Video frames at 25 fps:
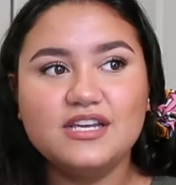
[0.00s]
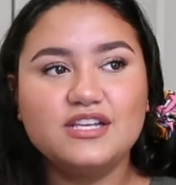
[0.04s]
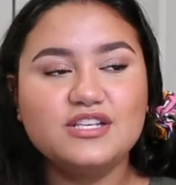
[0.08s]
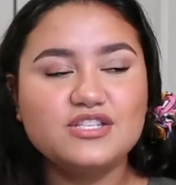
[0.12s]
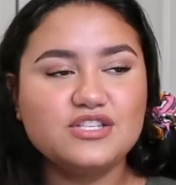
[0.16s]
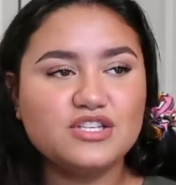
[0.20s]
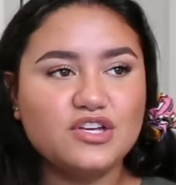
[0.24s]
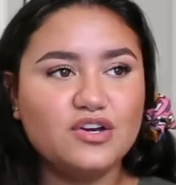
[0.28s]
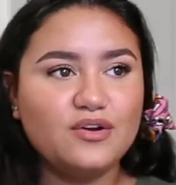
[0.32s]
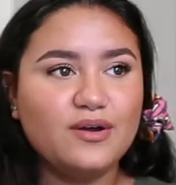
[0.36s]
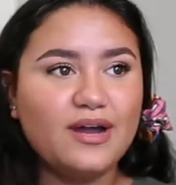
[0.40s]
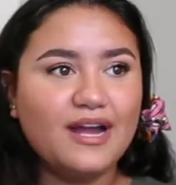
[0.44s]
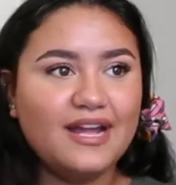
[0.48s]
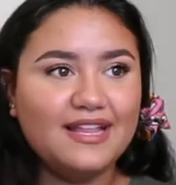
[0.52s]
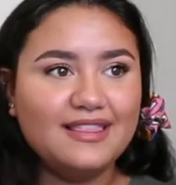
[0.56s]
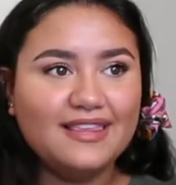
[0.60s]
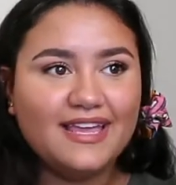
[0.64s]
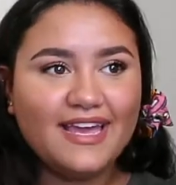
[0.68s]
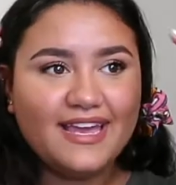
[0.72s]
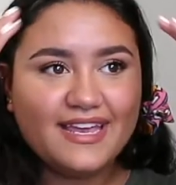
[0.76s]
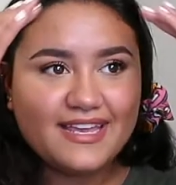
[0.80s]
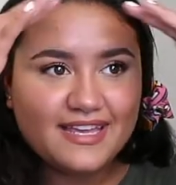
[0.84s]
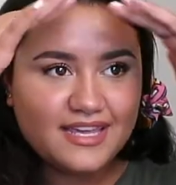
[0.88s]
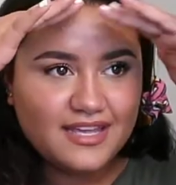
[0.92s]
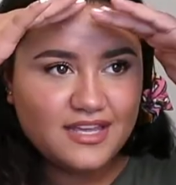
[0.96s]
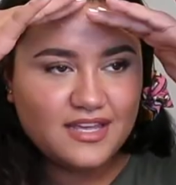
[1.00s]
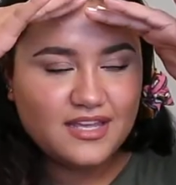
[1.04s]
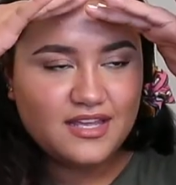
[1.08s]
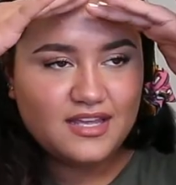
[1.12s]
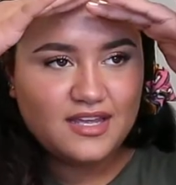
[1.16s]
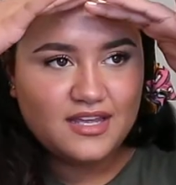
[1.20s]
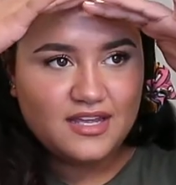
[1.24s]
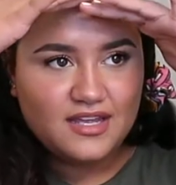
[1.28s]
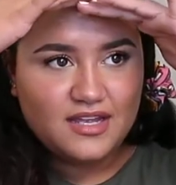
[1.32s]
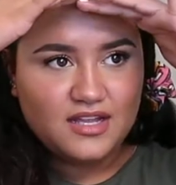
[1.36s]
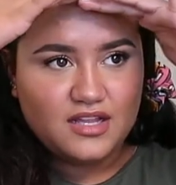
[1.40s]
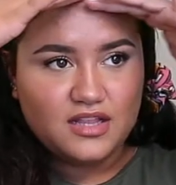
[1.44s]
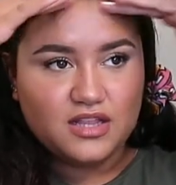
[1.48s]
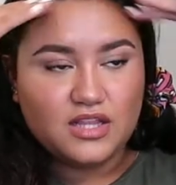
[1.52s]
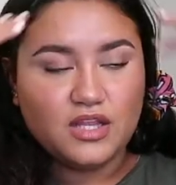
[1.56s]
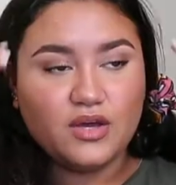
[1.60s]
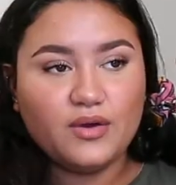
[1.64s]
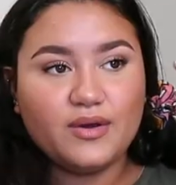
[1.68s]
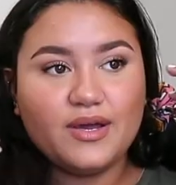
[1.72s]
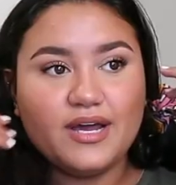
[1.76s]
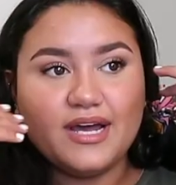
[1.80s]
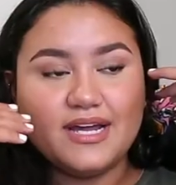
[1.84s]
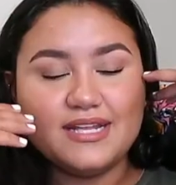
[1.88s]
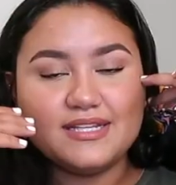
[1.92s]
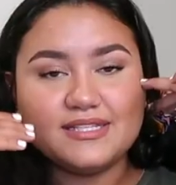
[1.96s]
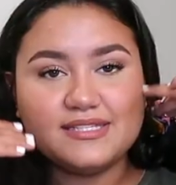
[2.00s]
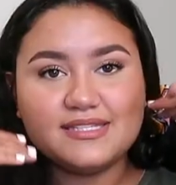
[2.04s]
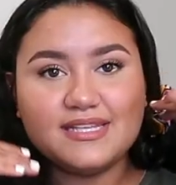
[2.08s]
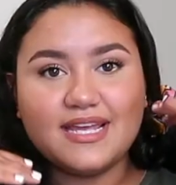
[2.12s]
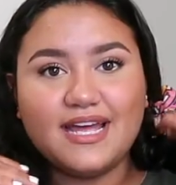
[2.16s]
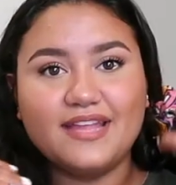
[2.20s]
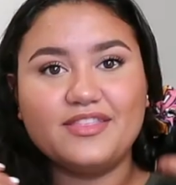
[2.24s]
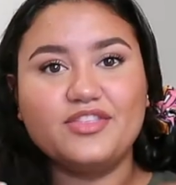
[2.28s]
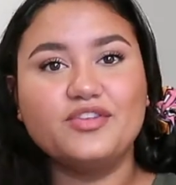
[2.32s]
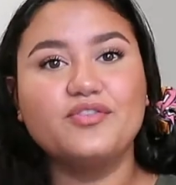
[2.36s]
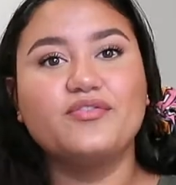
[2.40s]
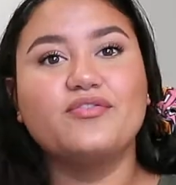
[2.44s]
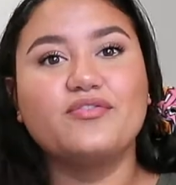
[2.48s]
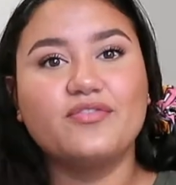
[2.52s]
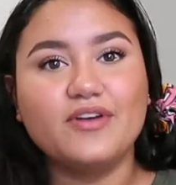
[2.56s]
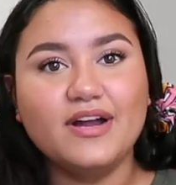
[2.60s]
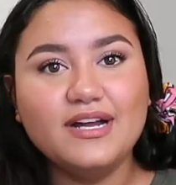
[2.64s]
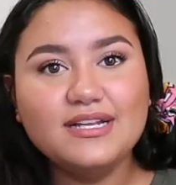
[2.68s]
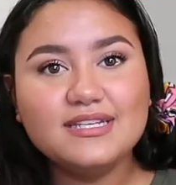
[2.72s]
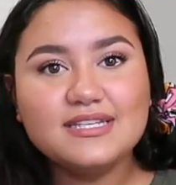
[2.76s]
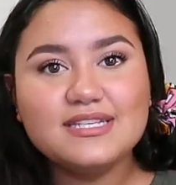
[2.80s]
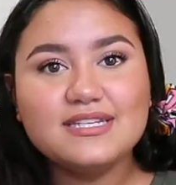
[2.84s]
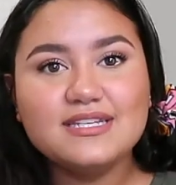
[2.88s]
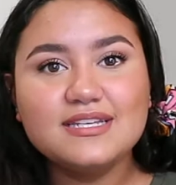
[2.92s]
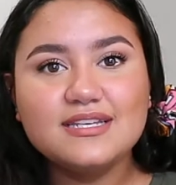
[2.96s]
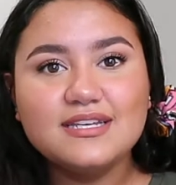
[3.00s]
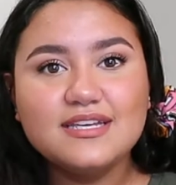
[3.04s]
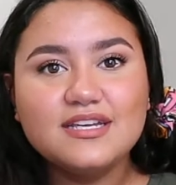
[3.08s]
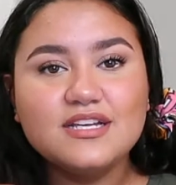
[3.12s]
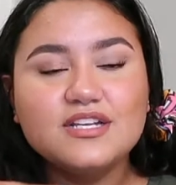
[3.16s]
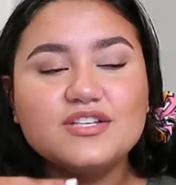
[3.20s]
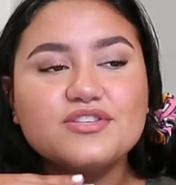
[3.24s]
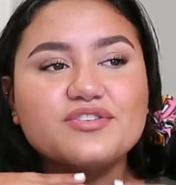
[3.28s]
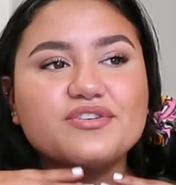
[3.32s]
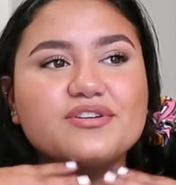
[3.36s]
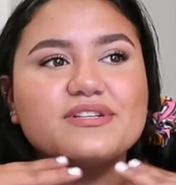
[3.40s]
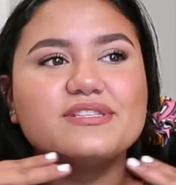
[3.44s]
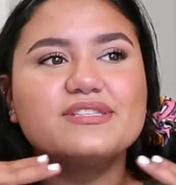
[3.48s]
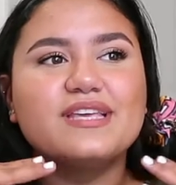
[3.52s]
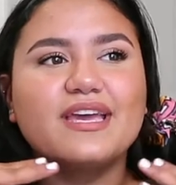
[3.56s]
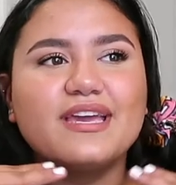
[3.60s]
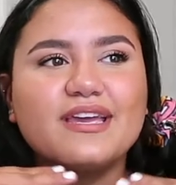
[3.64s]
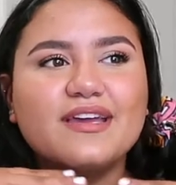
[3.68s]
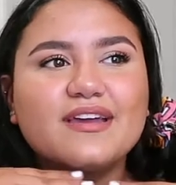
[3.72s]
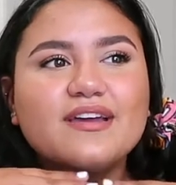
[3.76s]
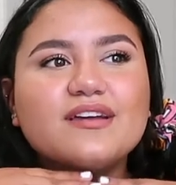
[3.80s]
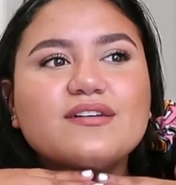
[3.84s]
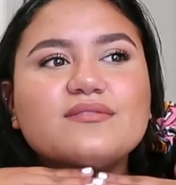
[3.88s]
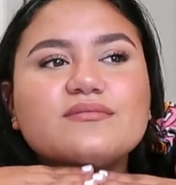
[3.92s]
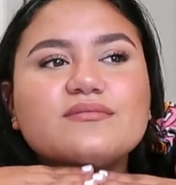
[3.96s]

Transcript: So I like low cuts at the front, so it's like